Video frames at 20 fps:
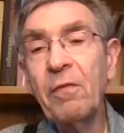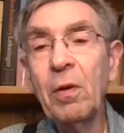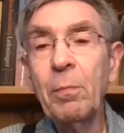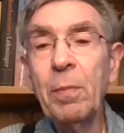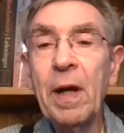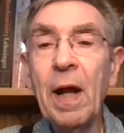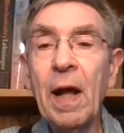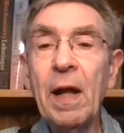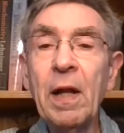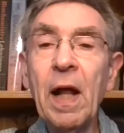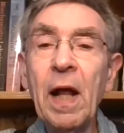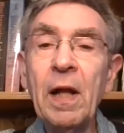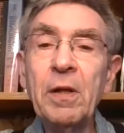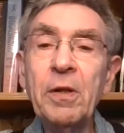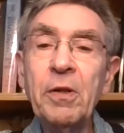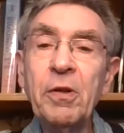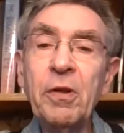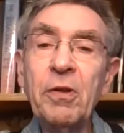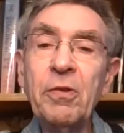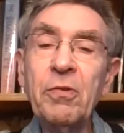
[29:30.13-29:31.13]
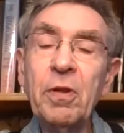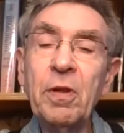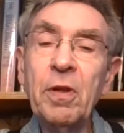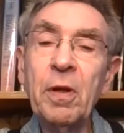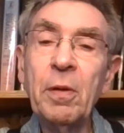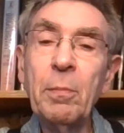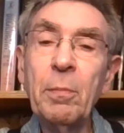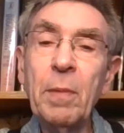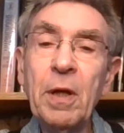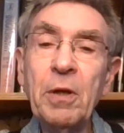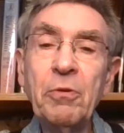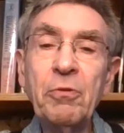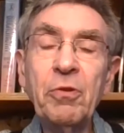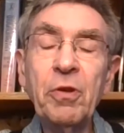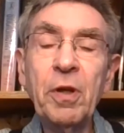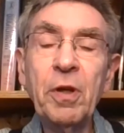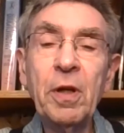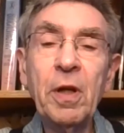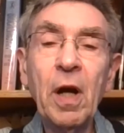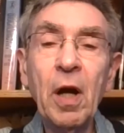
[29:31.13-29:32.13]
but I'll just
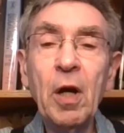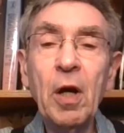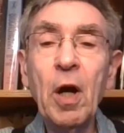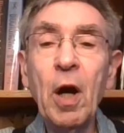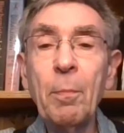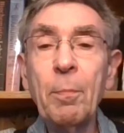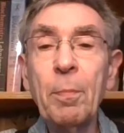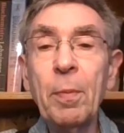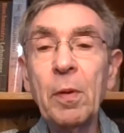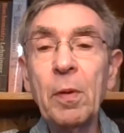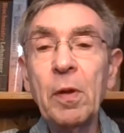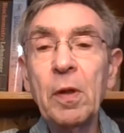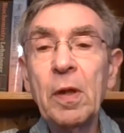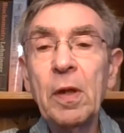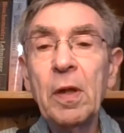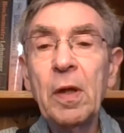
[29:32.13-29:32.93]
mention a couple.